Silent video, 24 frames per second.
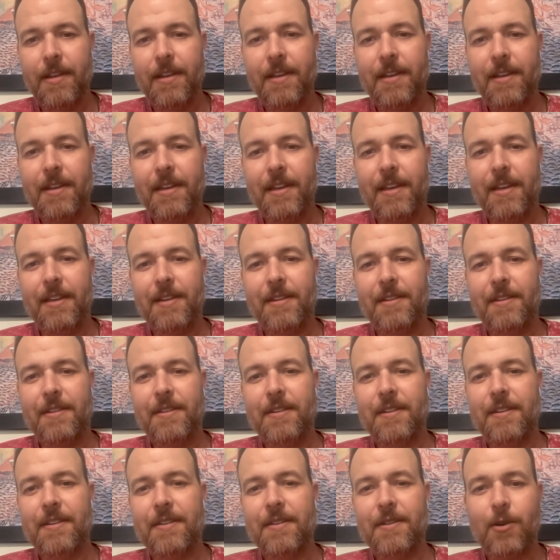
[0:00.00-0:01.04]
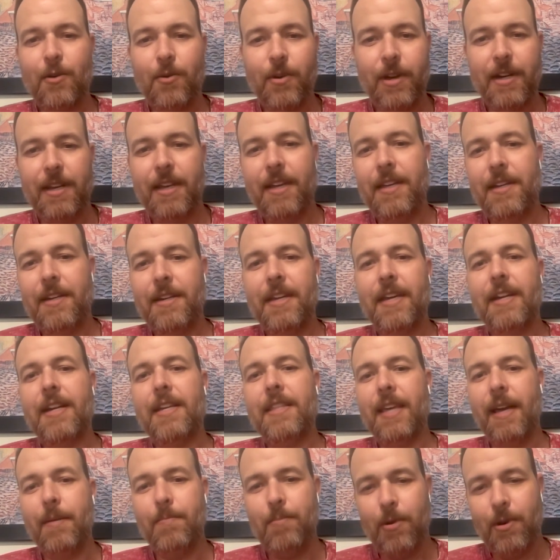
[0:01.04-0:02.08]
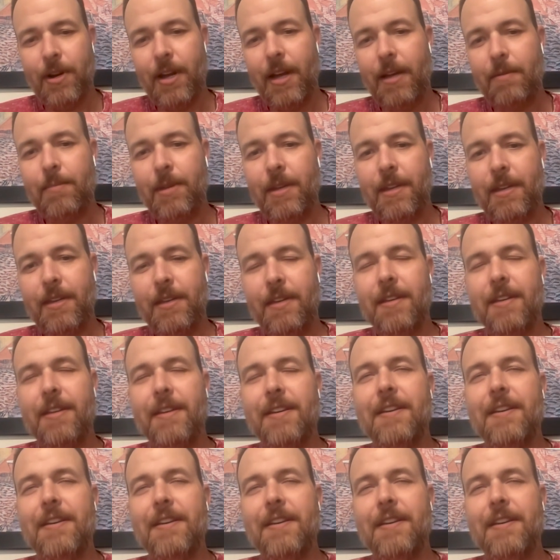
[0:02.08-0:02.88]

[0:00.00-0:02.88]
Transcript: and going in getting that put on me